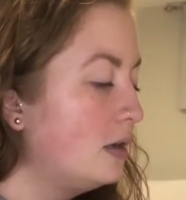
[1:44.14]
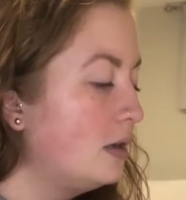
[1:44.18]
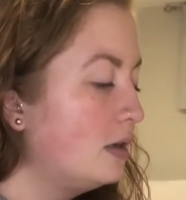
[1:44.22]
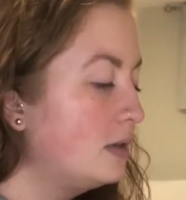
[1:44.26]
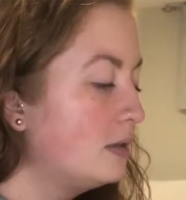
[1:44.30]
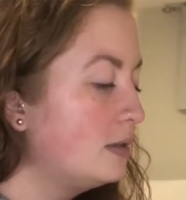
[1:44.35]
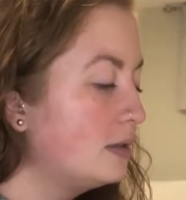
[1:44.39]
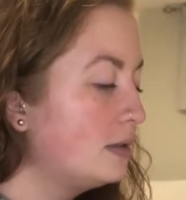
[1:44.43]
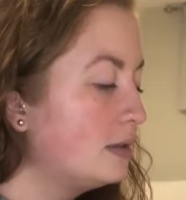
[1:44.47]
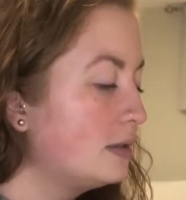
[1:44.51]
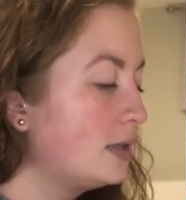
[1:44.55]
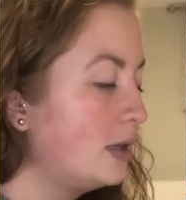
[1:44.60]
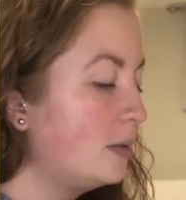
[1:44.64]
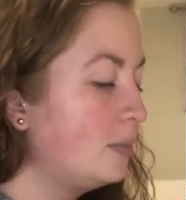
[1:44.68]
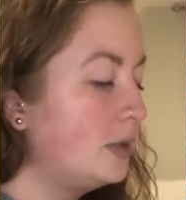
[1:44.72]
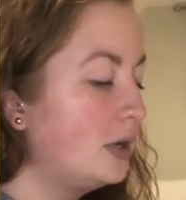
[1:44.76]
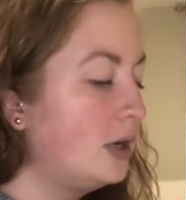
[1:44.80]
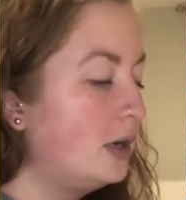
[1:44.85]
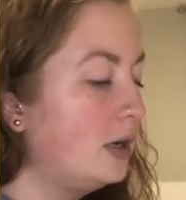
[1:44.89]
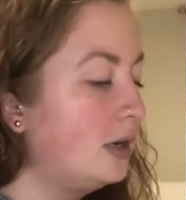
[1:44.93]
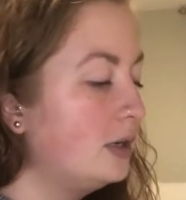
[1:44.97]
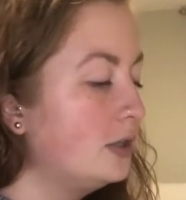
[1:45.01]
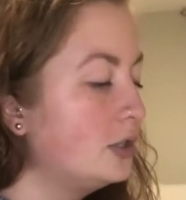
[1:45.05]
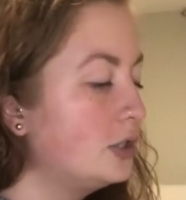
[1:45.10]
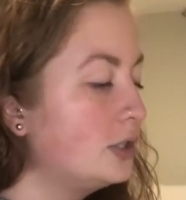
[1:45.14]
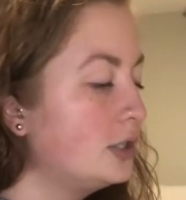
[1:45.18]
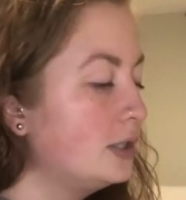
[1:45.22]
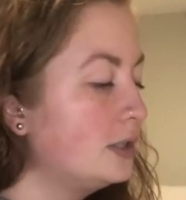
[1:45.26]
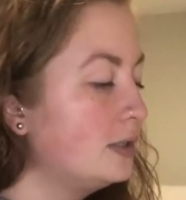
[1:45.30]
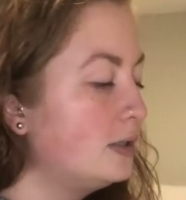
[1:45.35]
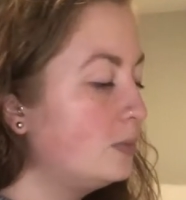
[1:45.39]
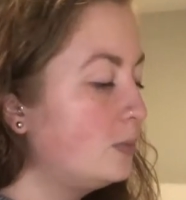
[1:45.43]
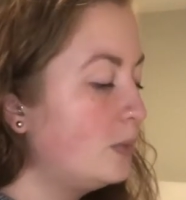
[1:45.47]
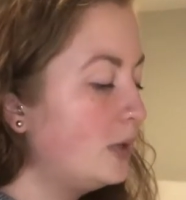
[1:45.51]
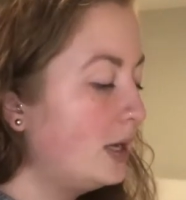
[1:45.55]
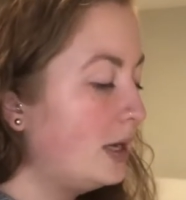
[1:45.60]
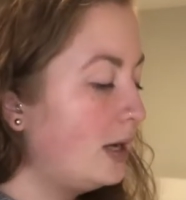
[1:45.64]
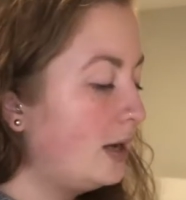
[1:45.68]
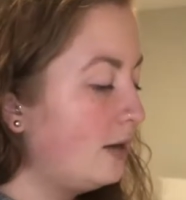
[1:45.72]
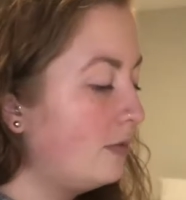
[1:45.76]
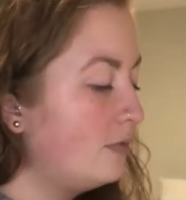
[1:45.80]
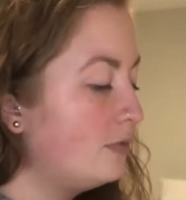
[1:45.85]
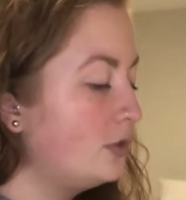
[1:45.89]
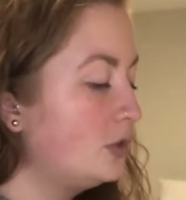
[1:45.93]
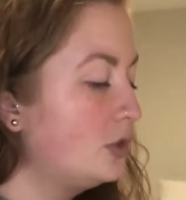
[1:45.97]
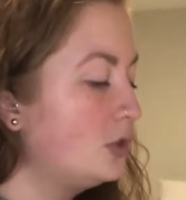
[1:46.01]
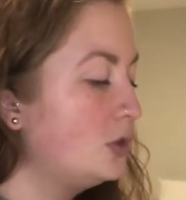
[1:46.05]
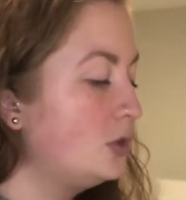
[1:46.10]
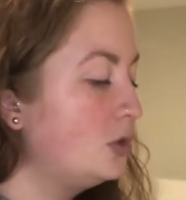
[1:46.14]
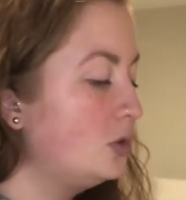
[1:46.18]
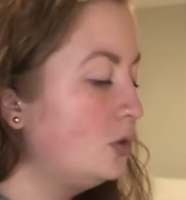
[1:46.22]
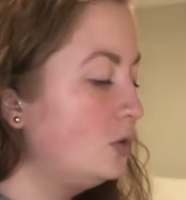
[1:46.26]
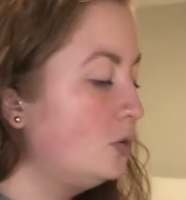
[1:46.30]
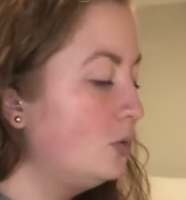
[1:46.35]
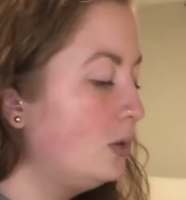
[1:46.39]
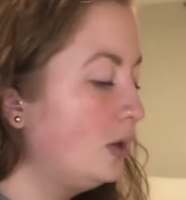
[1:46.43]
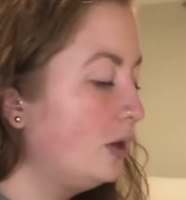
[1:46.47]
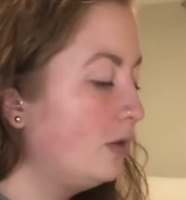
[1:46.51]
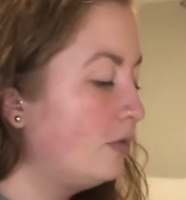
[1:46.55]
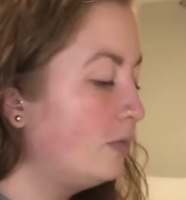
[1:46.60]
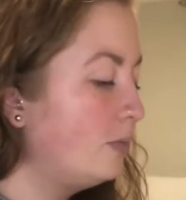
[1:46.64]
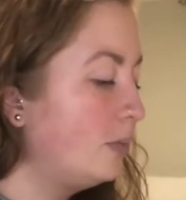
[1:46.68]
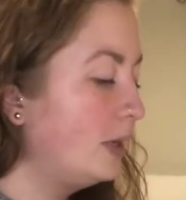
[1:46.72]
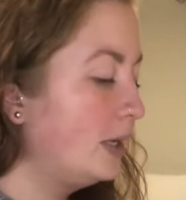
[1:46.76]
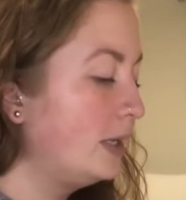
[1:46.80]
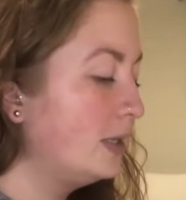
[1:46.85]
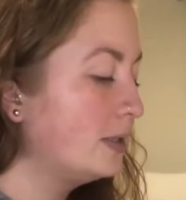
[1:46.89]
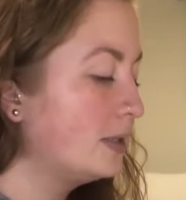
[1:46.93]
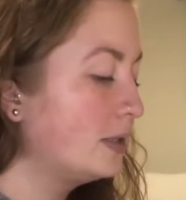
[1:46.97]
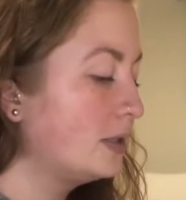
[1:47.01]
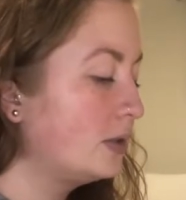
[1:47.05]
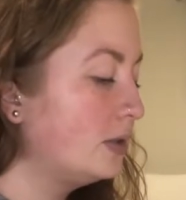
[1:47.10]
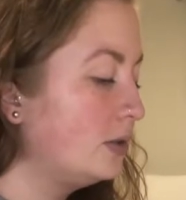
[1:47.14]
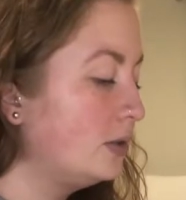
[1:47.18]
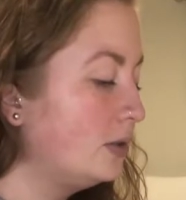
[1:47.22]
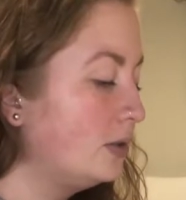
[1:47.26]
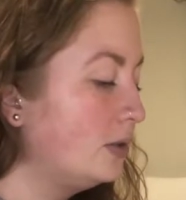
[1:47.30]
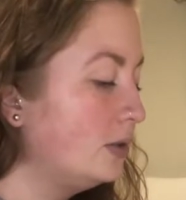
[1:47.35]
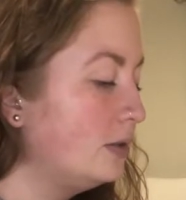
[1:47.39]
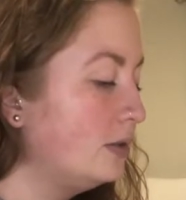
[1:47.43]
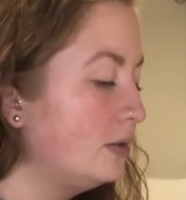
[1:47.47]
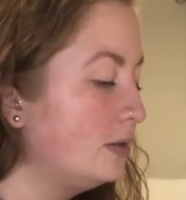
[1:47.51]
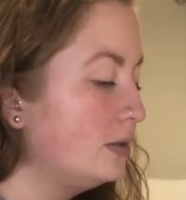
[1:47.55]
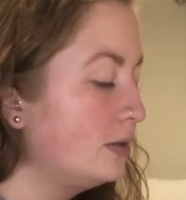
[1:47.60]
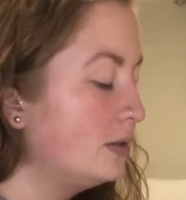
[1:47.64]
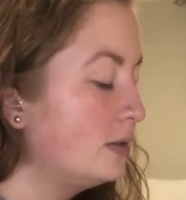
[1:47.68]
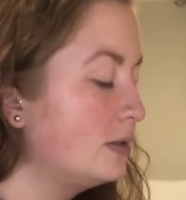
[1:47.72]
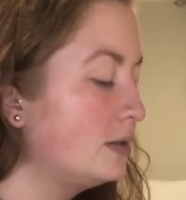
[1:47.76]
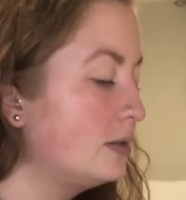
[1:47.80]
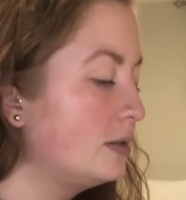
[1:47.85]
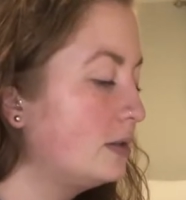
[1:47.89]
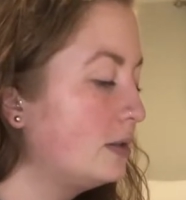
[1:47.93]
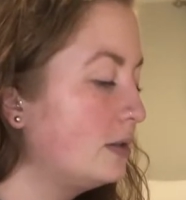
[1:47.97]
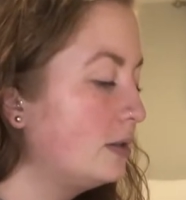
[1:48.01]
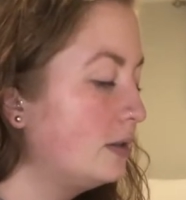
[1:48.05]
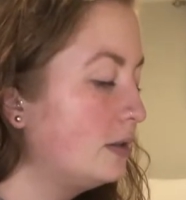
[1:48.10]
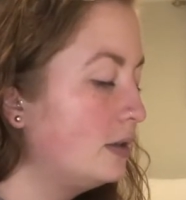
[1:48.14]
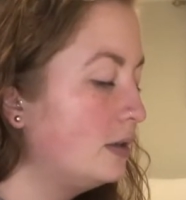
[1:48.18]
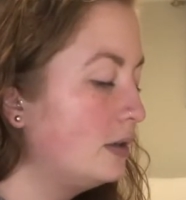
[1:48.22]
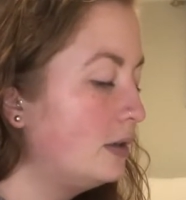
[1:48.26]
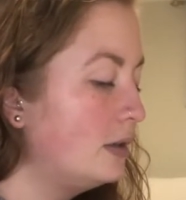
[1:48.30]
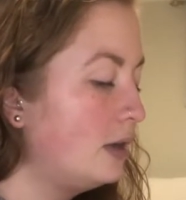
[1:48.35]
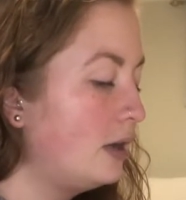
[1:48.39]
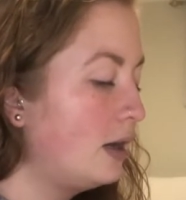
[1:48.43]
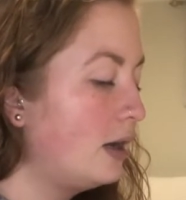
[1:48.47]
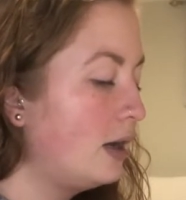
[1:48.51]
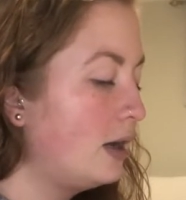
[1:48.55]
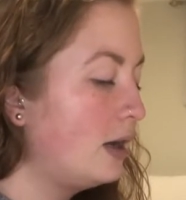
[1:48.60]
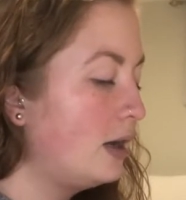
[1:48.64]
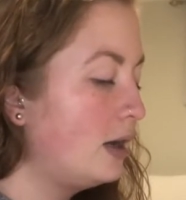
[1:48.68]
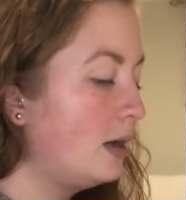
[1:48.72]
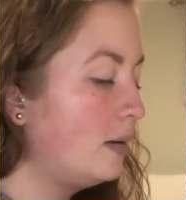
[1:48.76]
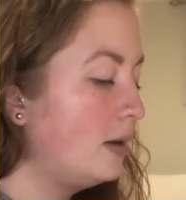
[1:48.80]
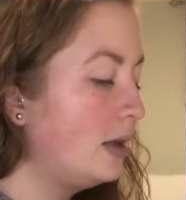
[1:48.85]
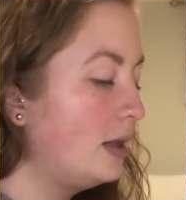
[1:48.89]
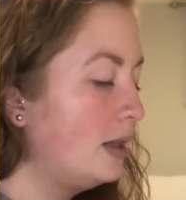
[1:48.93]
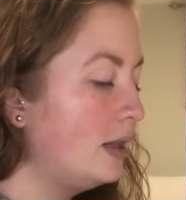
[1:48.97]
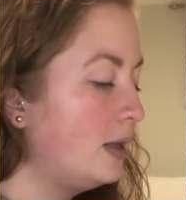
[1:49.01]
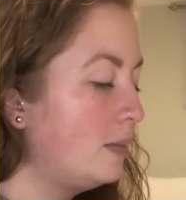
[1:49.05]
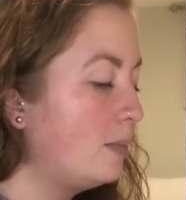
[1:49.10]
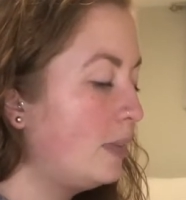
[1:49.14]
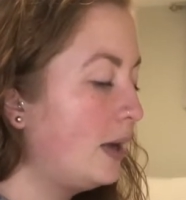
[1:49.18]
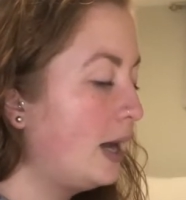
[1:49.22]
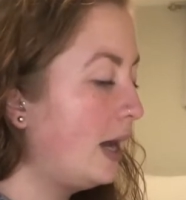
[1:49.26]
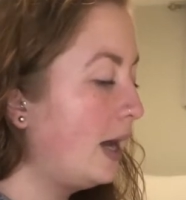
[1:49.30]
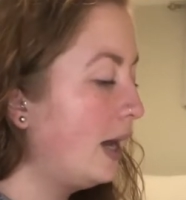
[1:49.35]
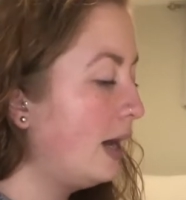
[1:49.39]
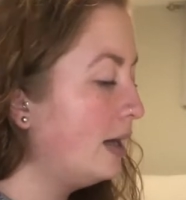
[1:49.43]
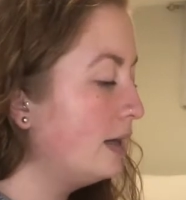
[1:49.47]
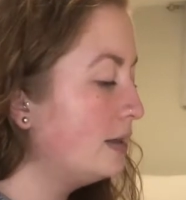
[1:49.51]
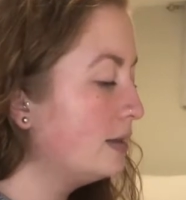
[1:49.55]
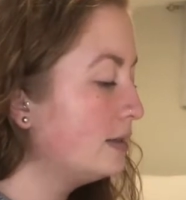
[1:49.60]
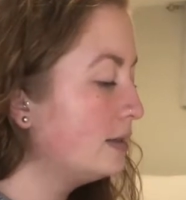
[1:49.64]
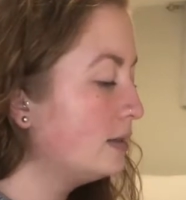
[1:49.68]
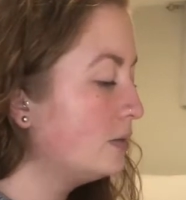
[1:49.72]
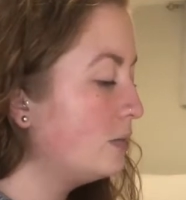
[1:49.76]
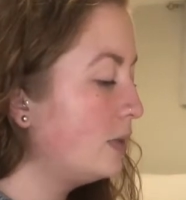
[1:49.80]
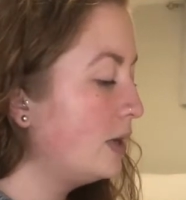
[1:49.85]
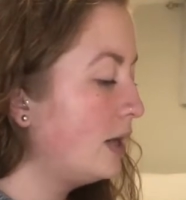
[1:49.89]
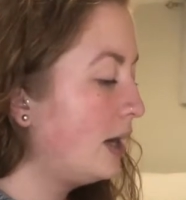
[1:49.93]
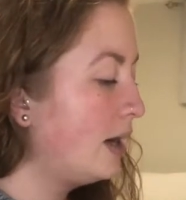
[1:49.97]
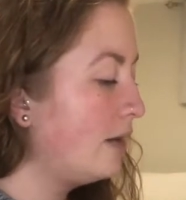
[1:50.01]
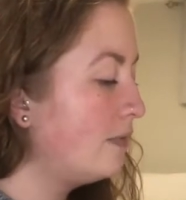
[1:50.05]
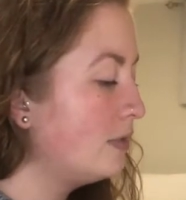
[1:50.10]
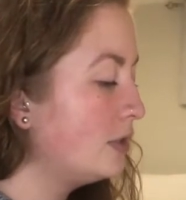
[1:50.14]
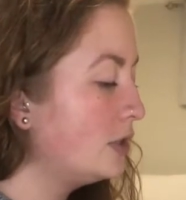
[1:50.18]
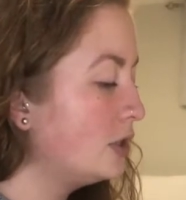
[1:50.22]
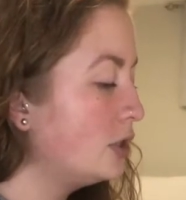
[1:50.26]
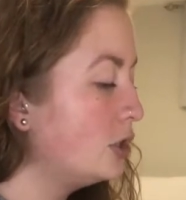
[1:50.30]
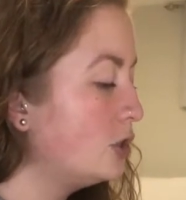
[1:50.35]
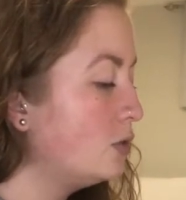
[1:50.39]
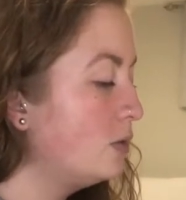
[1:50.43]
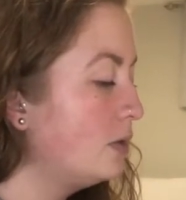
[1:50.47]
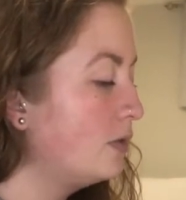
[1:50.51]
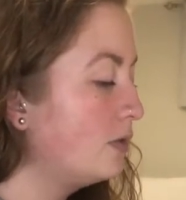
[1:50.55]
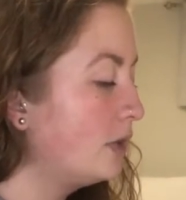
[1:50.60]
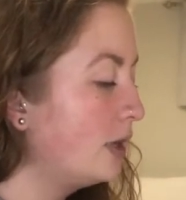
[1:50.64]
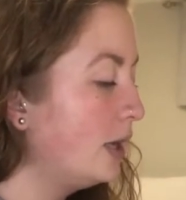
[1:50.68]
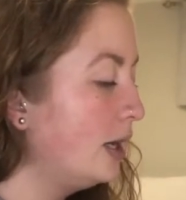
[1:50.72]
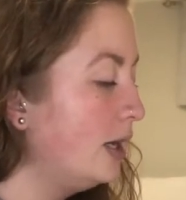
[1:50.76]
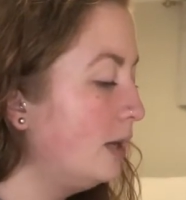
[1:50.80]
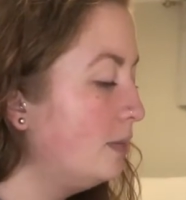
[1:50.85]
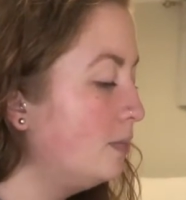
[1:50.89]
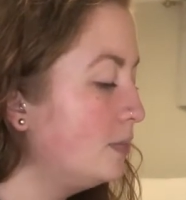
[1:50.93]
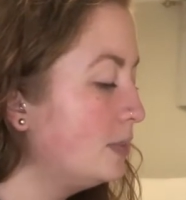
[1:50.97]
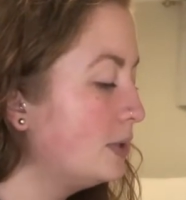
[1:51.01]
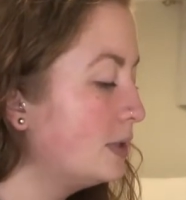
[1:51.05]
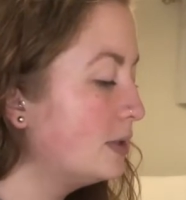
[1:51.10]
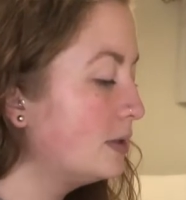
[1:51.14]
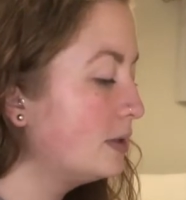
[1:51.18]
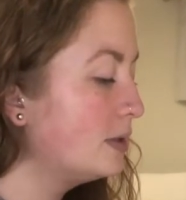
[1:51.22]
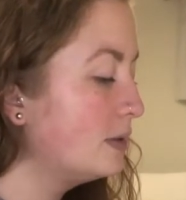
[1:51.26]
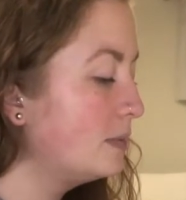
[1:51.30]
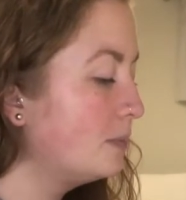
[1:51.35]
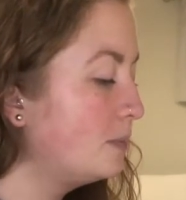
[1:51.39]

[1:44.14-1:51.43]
Subconscious, we have Two of Pentacles. In the past, we have the Two of Cups.